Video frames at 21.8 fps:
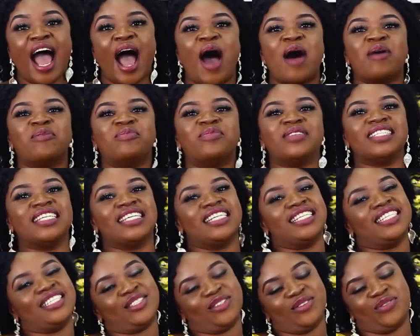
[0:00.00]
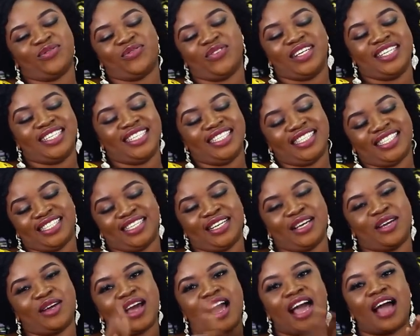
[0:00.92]
I've been a little funny
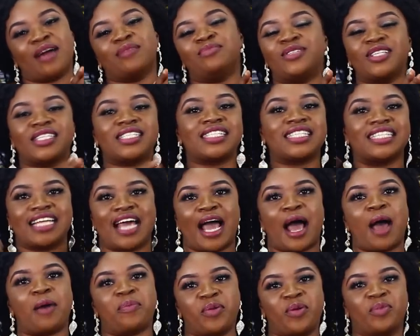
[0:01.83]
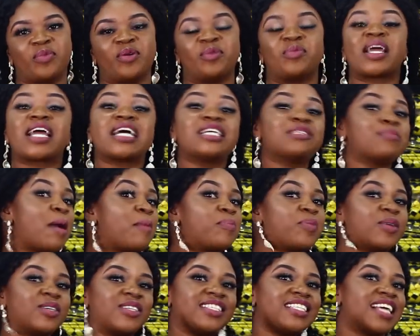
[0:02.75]
today. I'm just in a happy mood because my
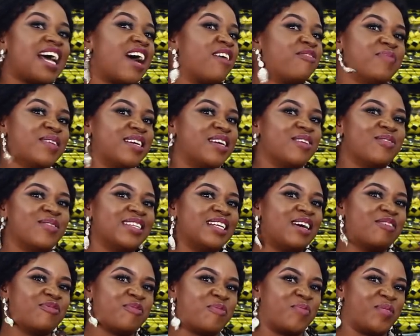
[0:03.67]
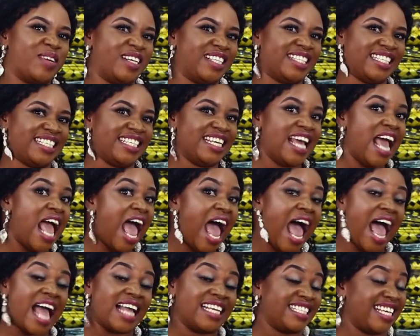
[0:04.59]
producer has been a wonderful person
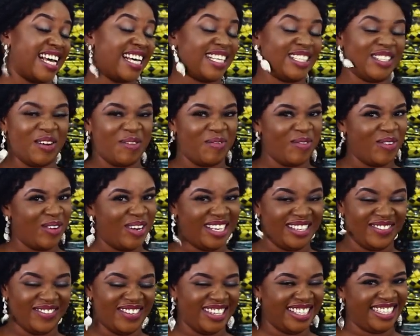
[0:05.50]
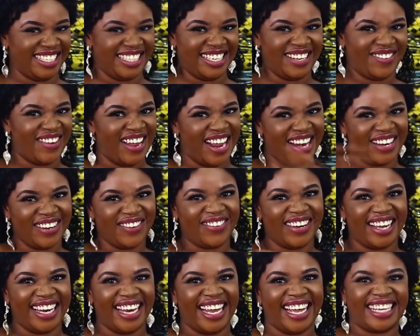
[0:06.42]
and she has not bullied me today, but I
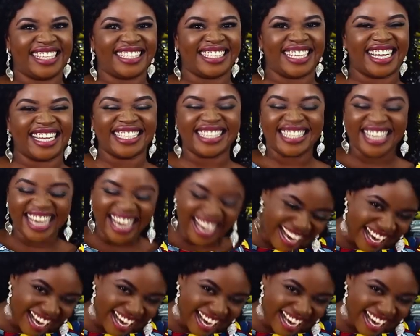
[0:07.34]
love her like that.